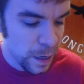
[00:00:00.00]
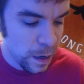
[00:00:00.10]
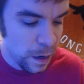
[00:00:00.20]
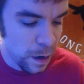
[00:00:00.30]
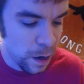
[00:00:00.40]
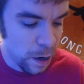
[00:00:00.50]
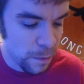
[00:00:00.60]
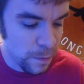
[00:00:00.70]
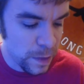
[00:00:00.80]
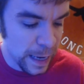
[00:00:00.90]

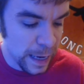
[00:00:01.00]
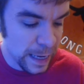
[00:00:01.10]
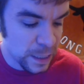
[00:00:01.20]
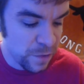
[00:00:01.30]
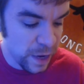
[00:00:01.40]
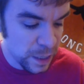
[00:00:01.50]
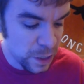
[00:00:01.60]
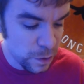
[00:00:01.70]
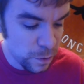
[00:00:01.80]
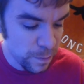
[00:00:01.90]
They got Castlevania
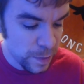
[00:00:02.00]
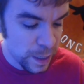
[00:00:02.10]
2.